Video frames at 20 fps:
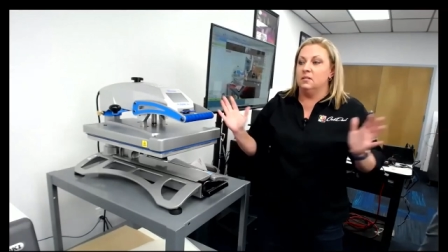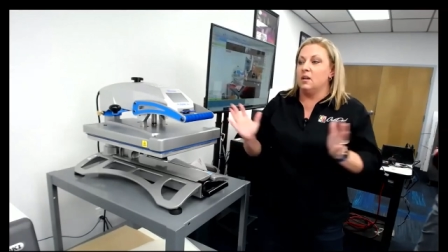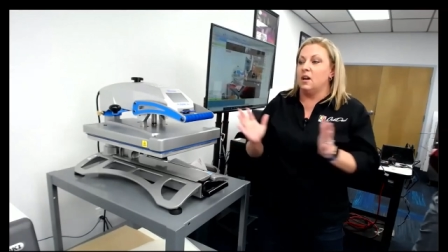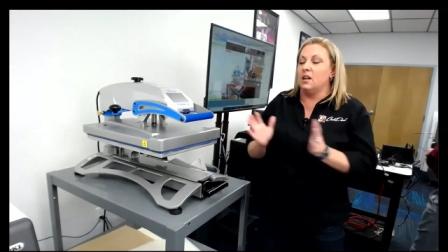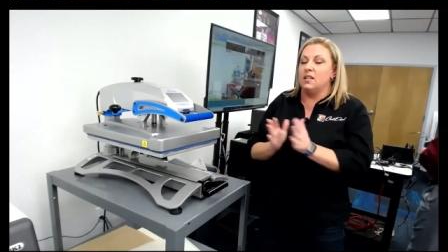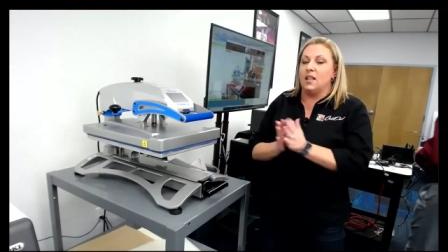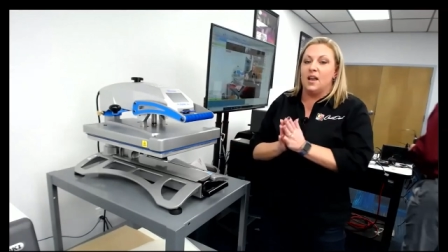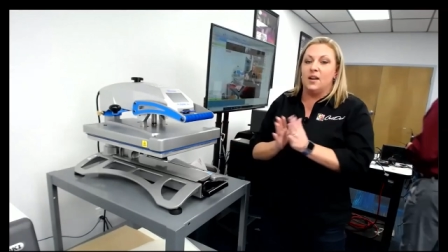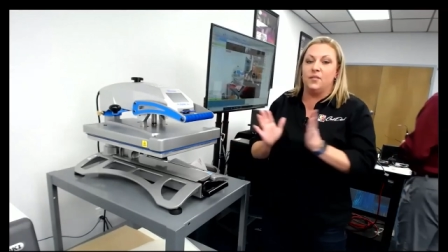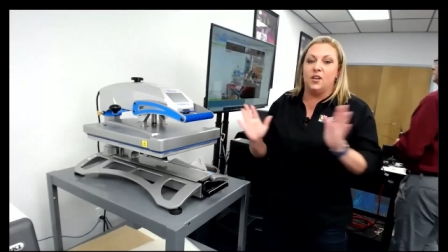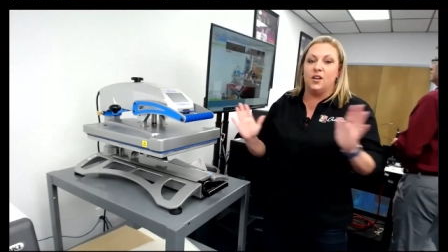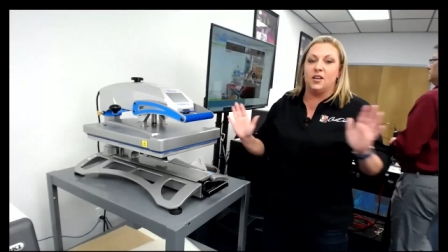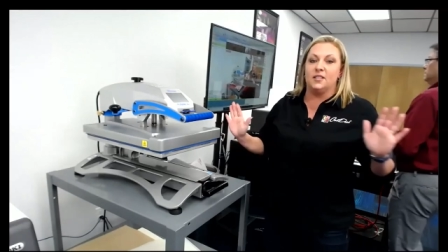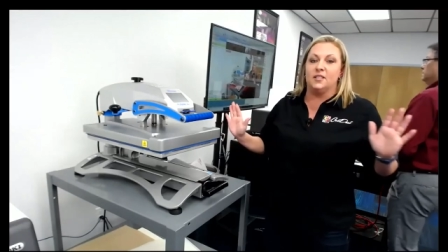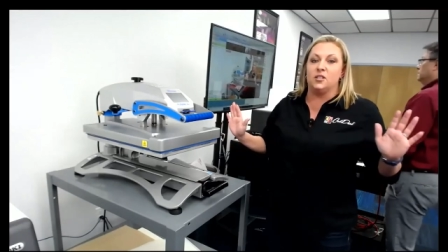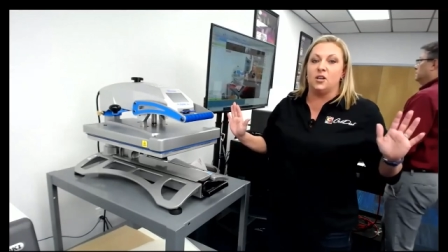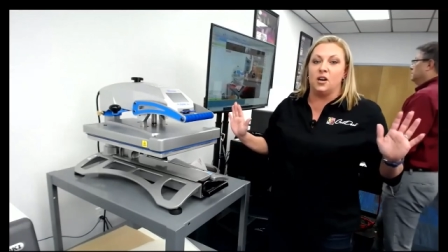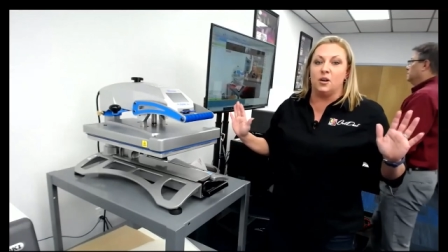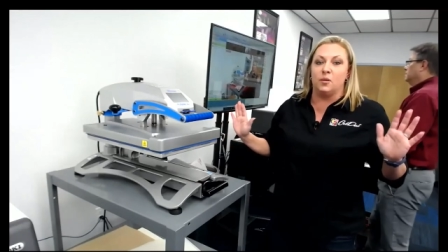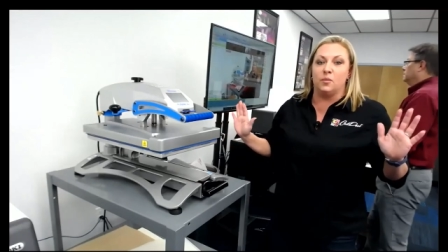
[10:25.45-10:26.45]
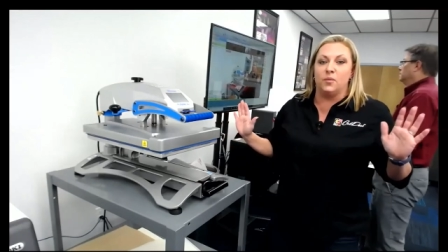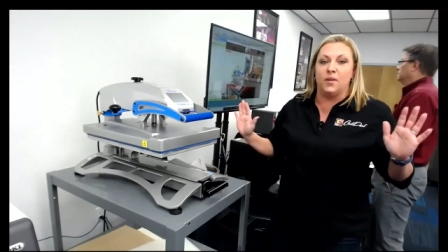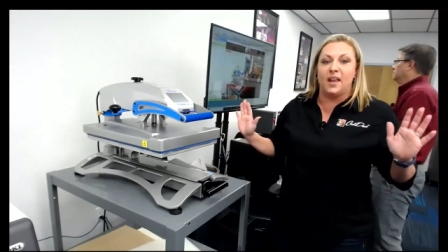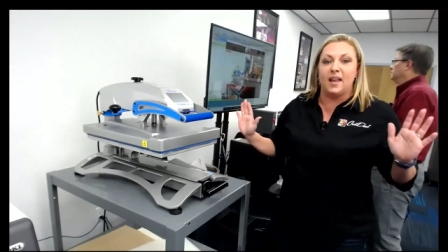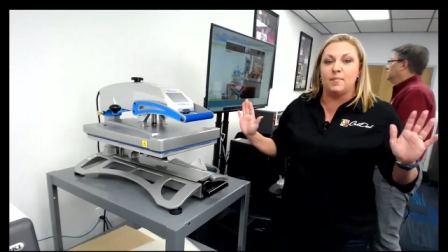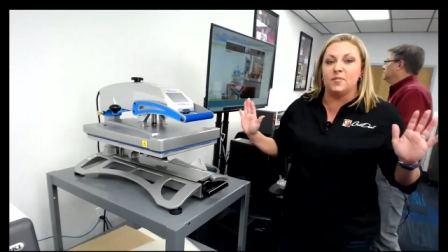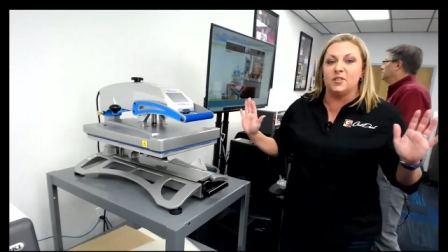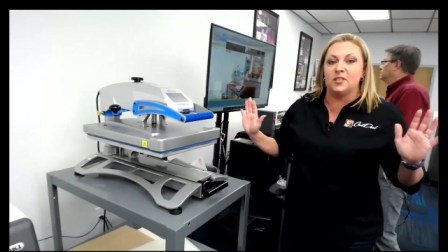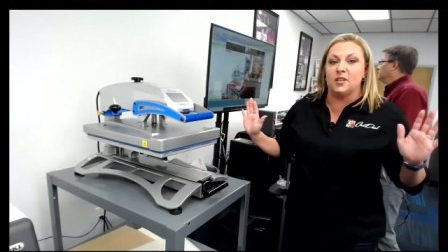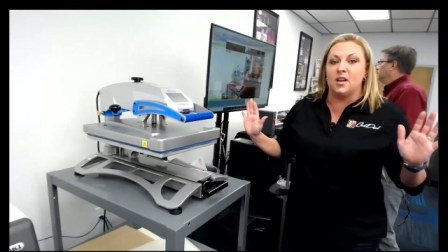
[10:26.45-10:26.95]
A lot of you guys started with
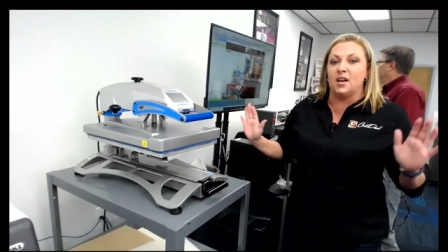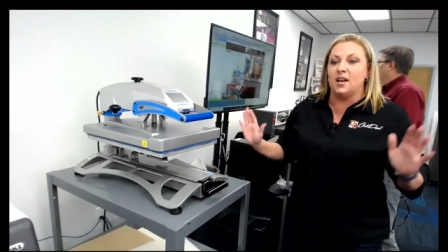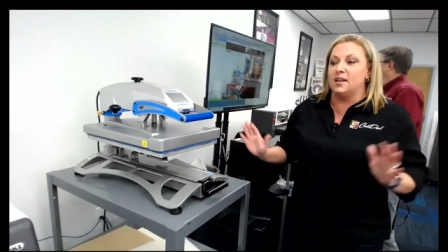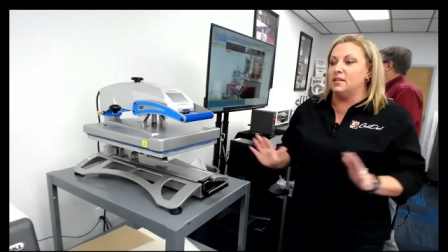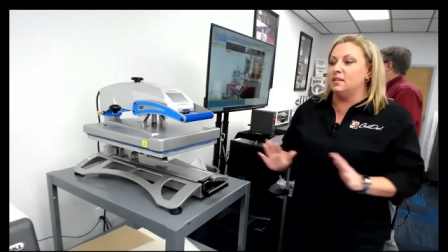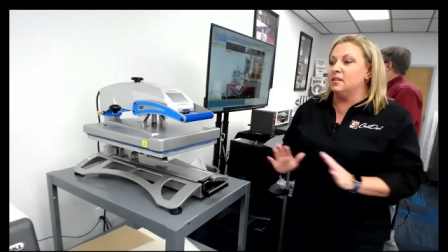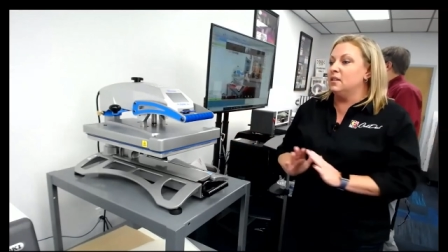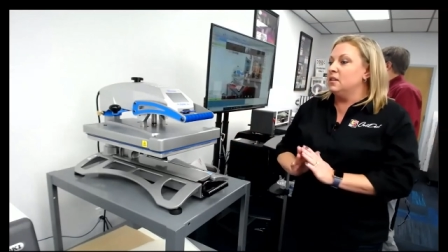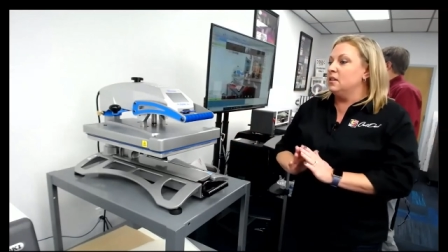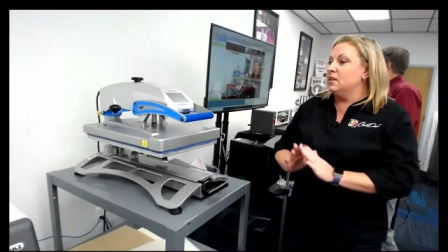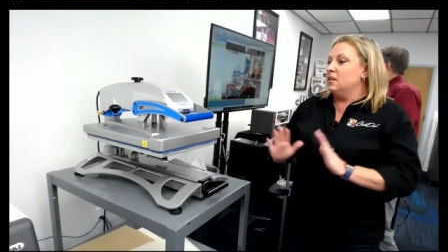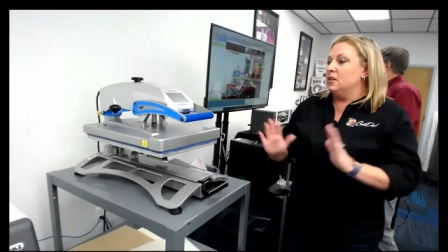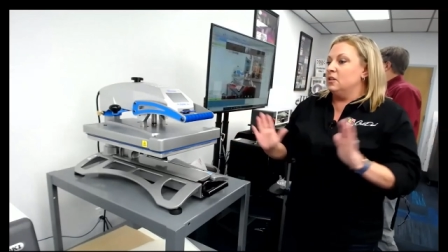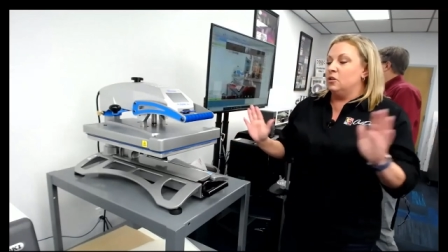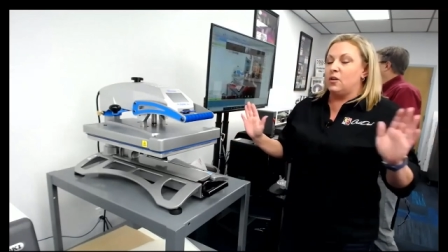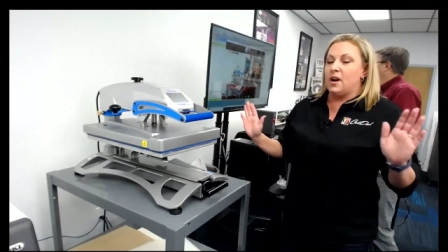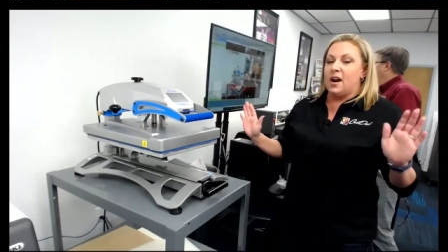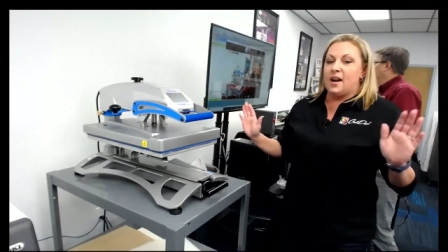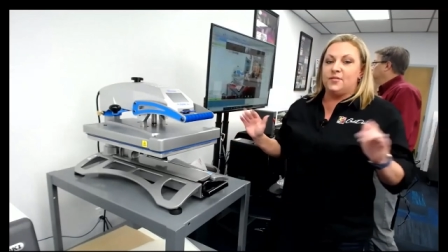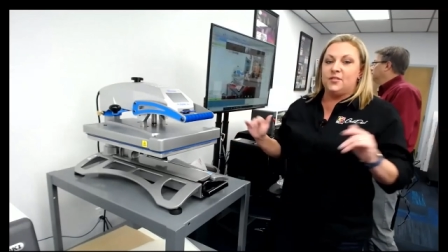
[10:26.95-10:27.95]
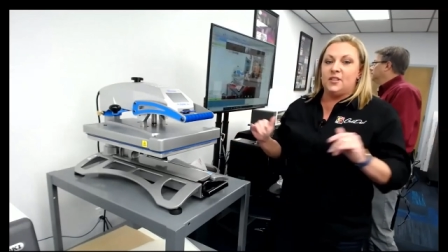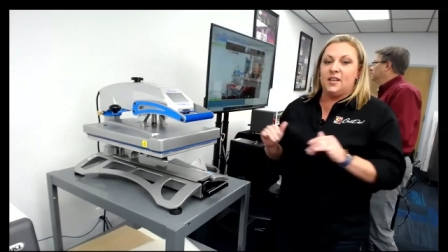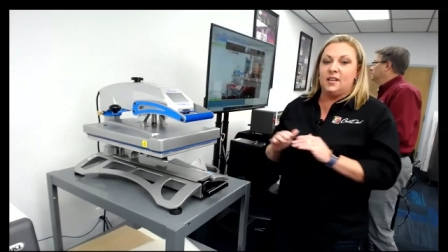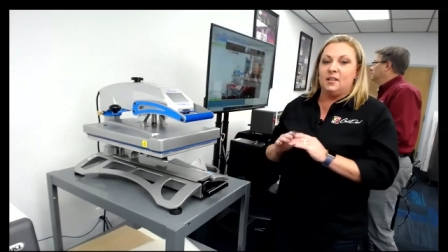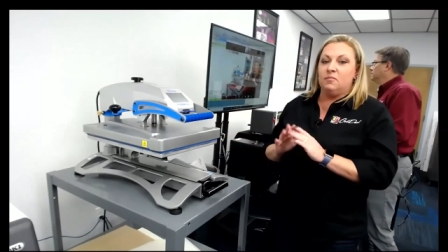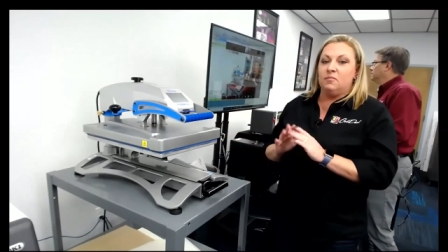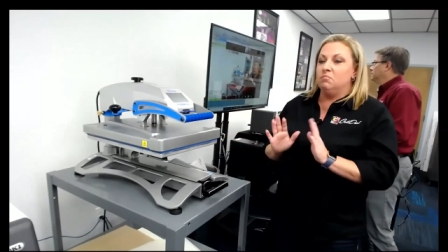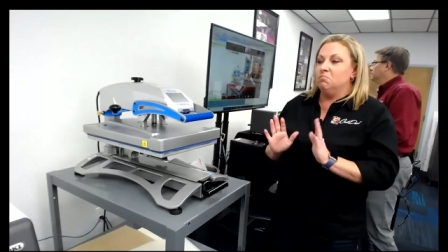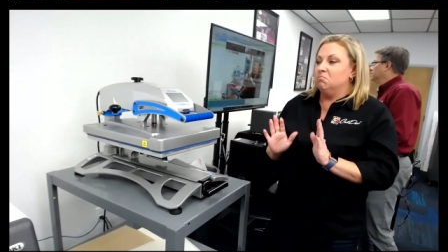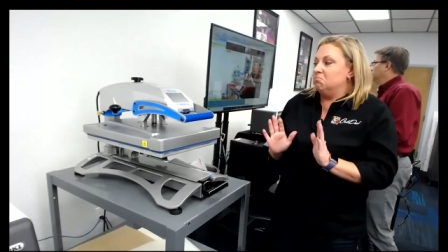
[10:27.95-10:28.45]
Amazon
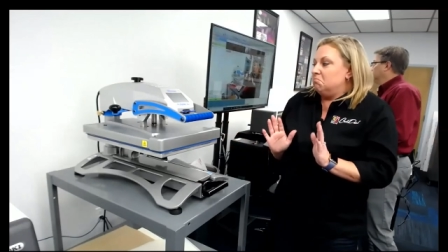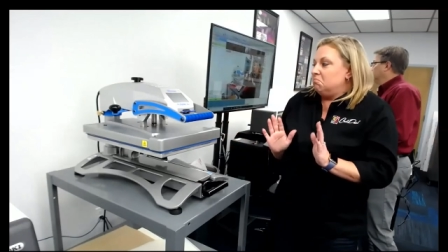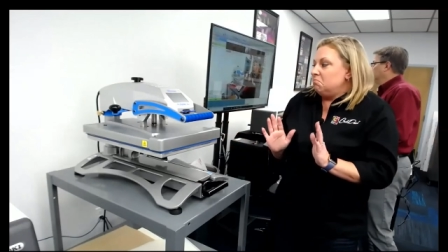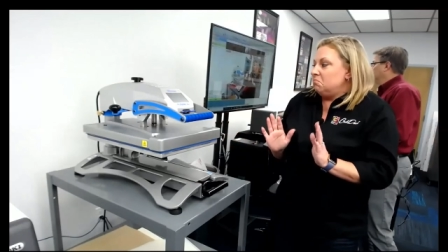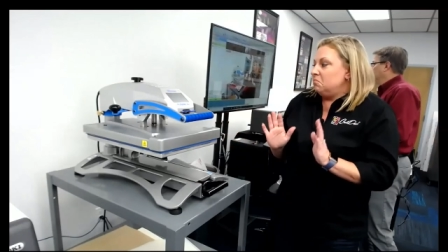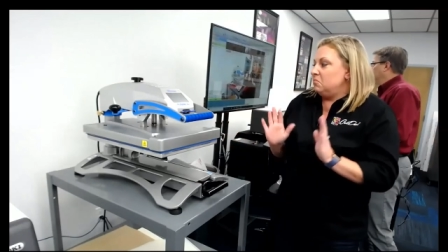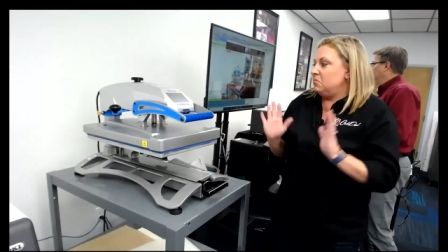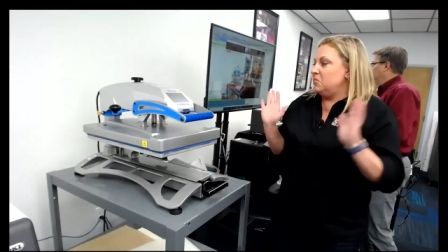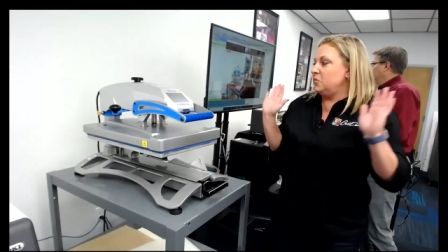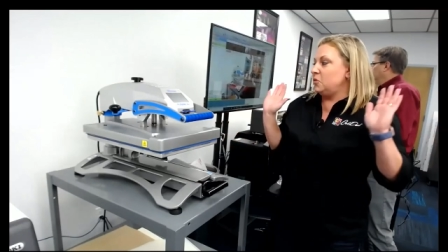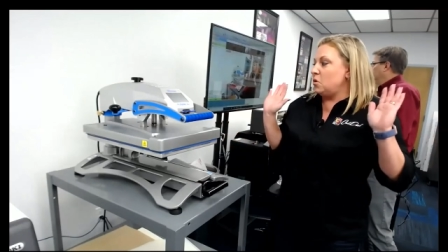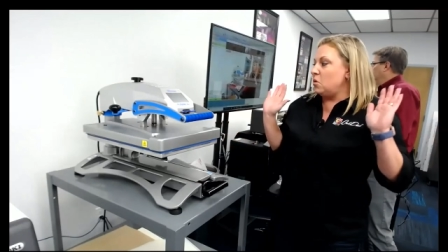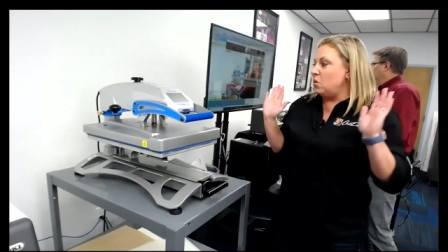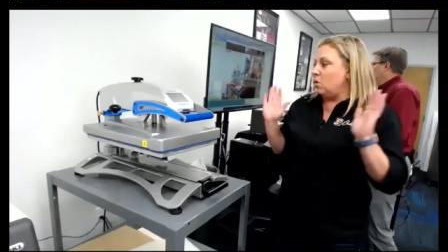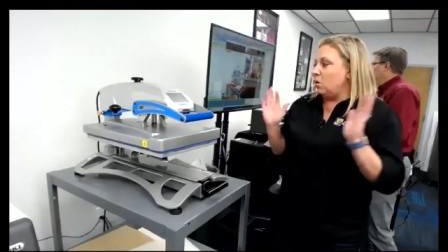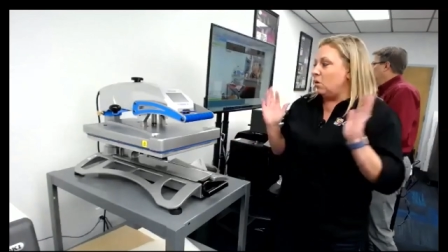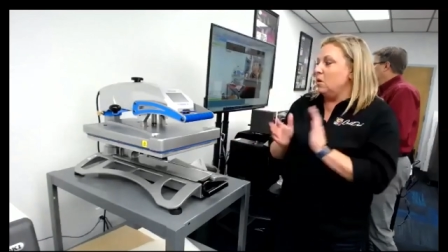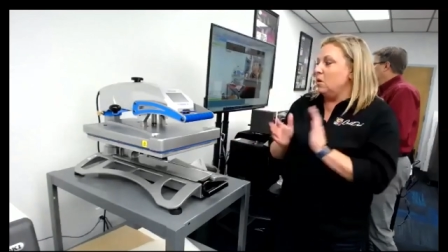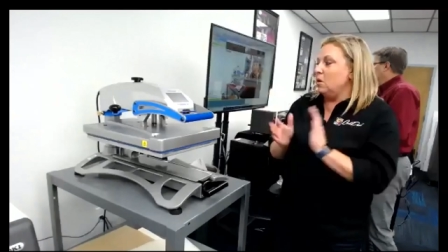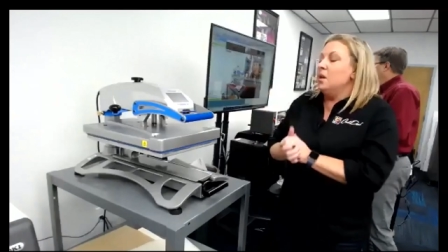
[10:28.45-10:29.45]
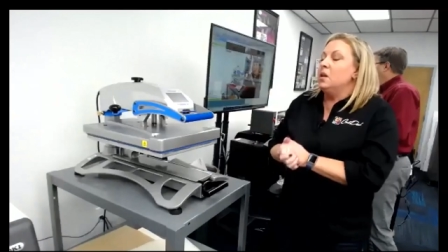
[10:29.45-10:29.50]
crafting, cool.